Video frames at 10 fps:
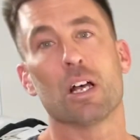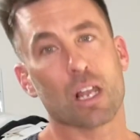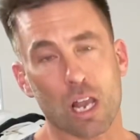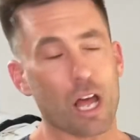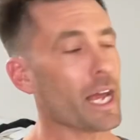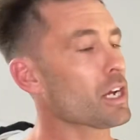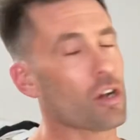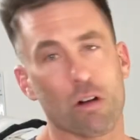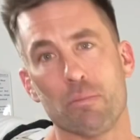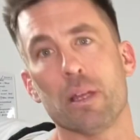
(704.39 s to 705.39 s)
like,
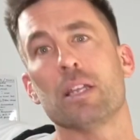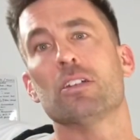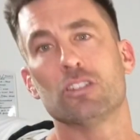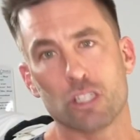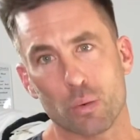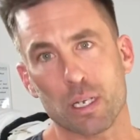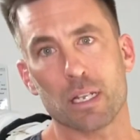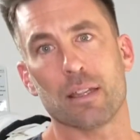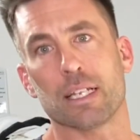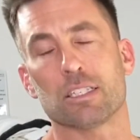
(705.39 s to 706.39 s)
comment, do any
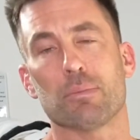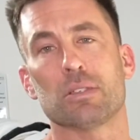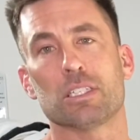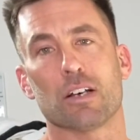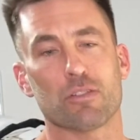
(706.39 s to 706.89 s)
of that type of stuff,